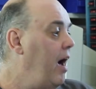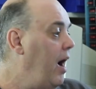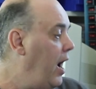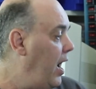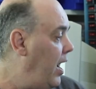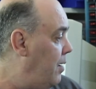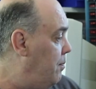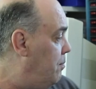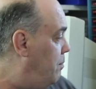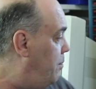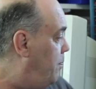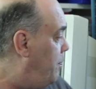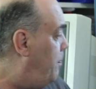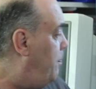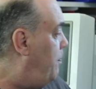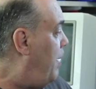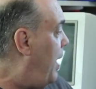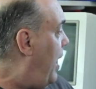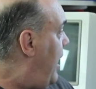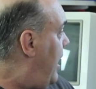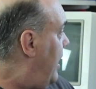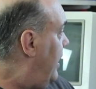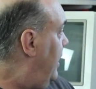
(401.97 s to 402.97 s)
I'm
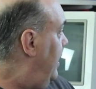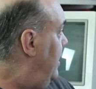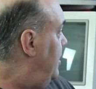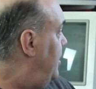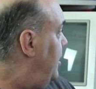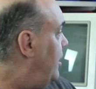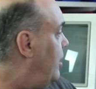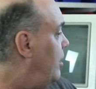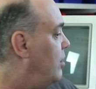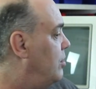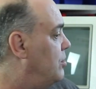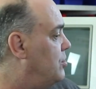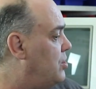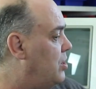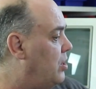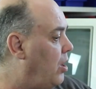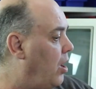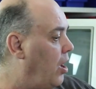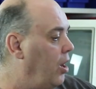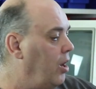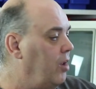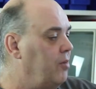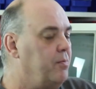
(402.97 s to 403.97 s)
back into using
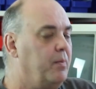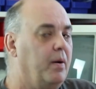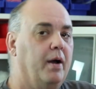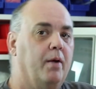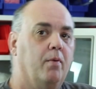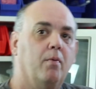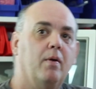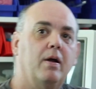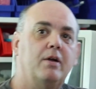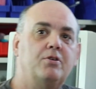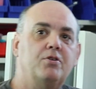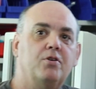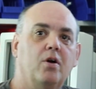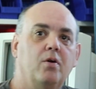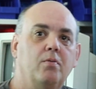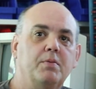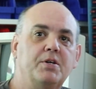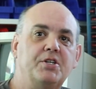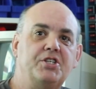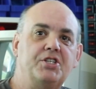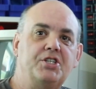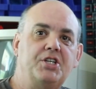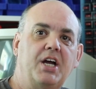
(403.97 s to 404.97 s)
all of my retro
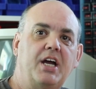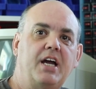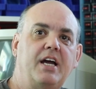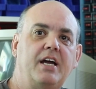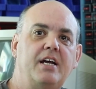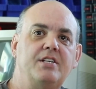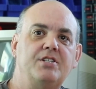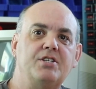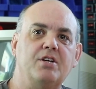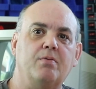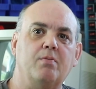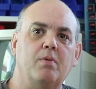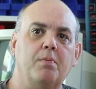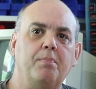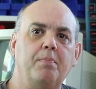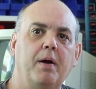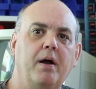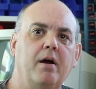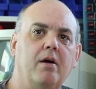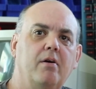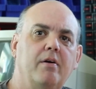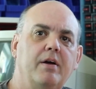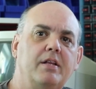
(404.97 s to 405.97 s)
machines and
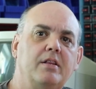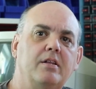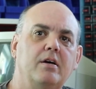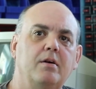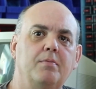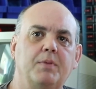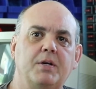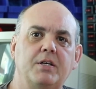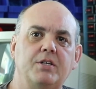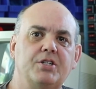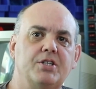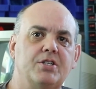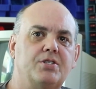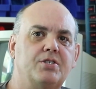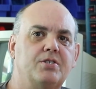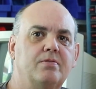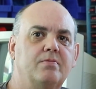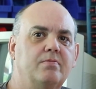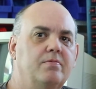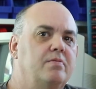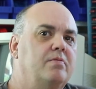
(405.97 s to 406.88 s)
repairing them and just